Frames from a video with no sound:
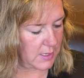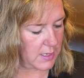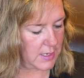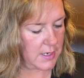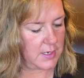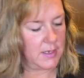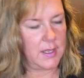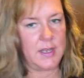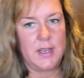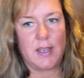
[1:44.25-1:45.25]
And
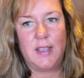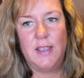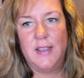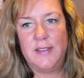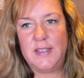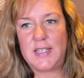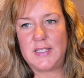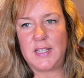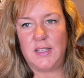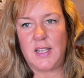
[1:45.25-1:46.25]
then this
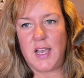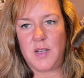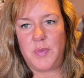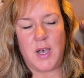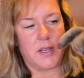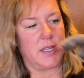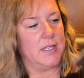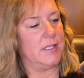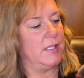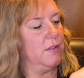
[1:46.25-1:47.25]
has a lot of
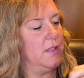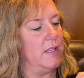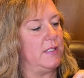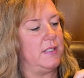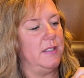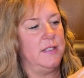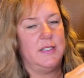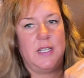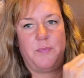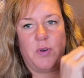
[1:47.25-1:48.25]
pockets, so this
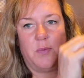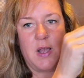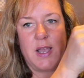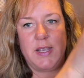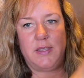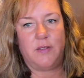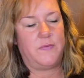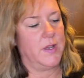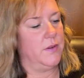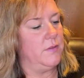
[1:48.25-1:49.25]
zipper behind the
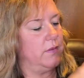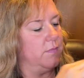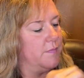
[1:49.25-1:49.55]
phone,